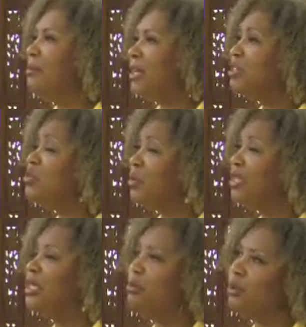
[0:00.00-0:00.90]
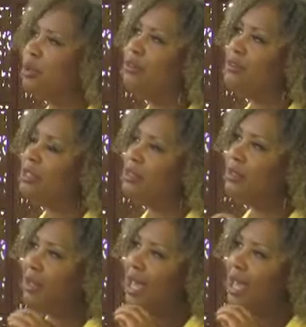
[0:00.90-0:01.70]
but it's really important to